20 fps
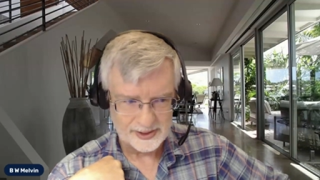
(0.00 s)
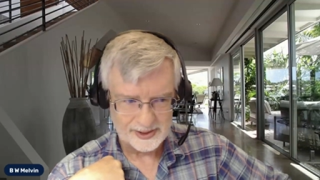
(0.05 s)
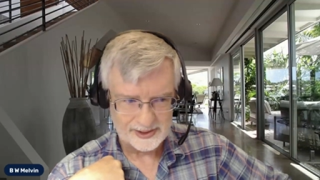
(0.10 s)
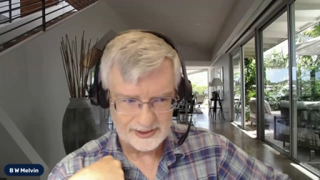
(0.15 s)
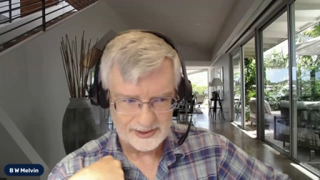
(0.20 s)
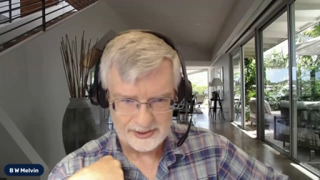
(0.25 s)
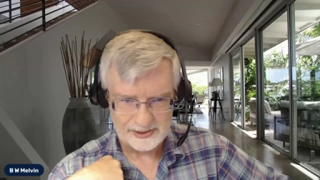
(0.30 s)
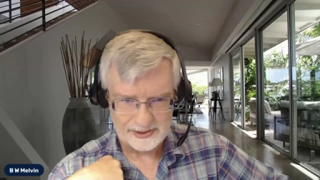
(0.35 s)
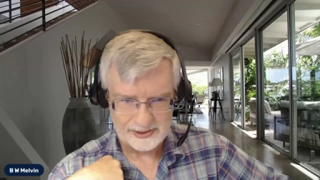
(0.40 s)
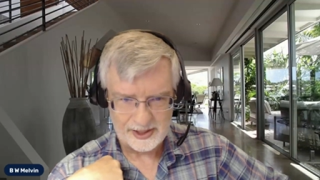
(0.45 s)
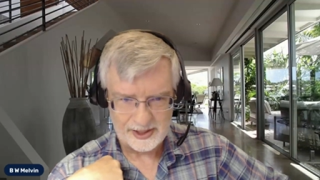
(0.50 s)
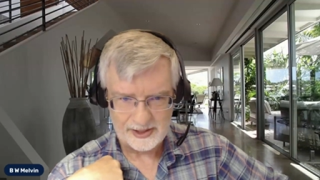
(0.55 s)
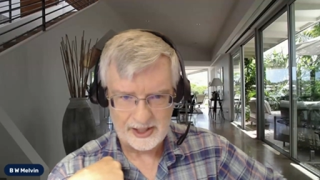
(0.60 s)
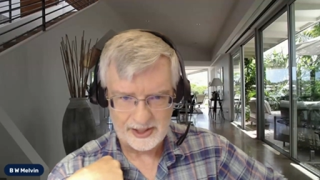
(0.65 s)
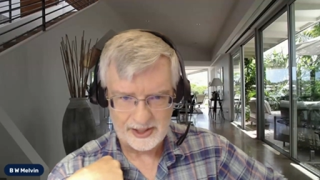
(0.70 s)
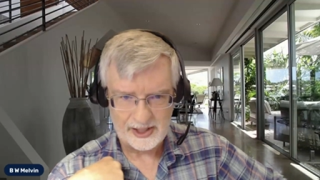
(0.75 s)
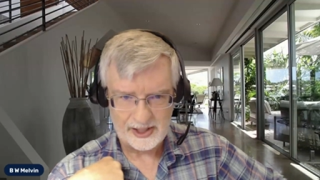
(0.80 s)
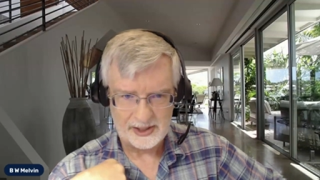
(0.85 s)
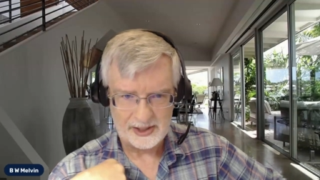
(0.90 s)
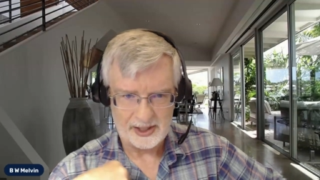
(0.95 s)
Teaches you how to,
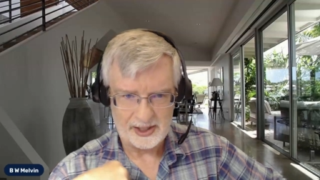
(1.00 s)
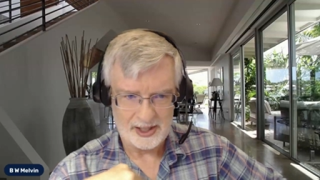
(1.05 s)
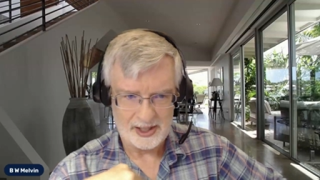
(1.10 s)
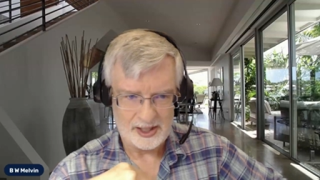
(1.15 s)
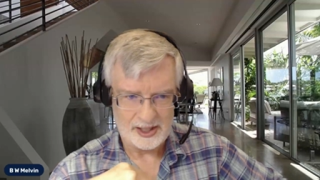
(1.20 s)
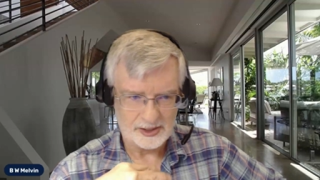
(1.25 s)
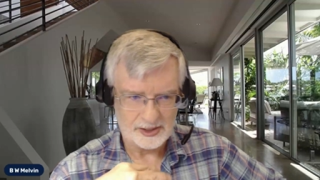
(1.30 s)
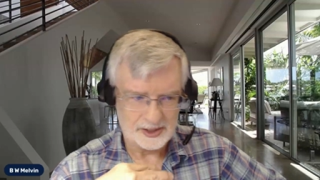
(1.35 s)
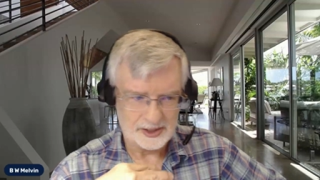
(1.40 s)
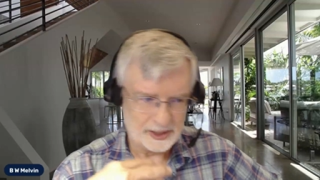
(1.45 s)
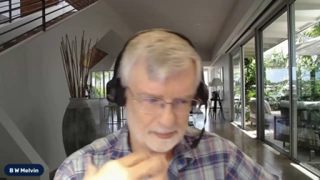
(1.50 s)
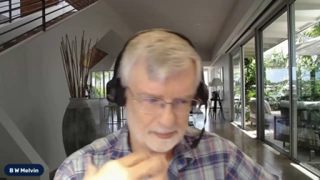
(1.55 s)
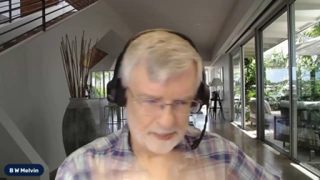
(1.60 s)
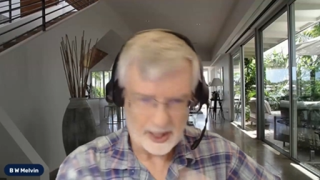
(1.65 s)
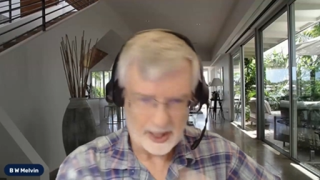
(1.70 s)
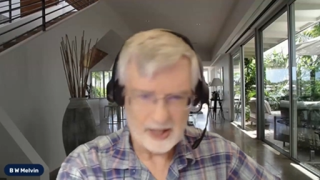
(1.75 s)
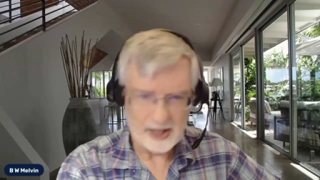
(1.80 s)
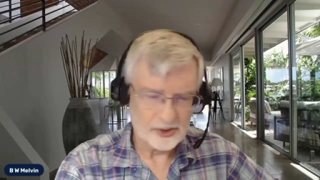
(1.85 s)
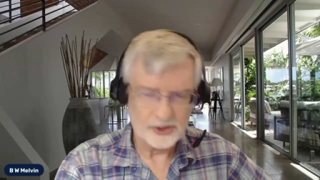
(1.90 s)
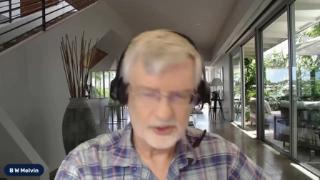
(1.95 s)
how, to, how to get
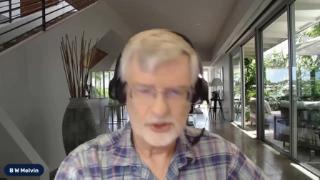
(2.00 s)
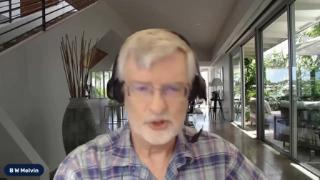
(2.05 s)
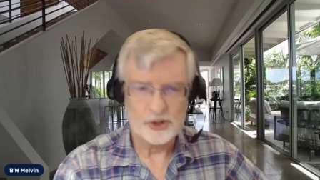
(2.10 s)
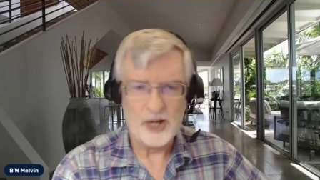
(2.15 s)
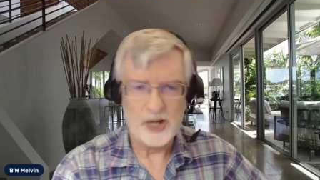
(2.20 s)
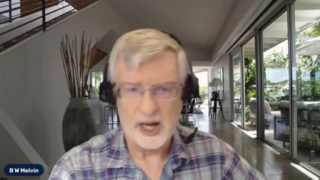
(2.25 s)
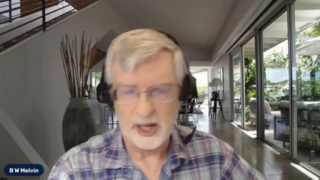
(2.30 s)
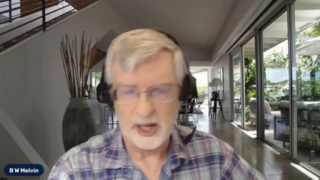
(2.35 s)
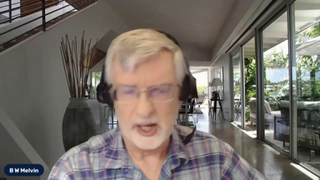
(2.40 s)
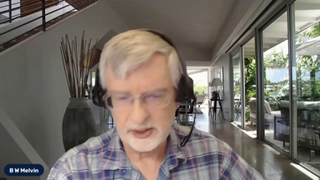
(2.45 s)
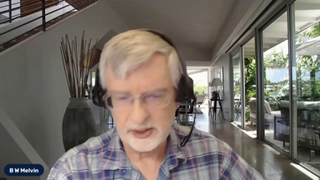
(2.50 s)
back on track.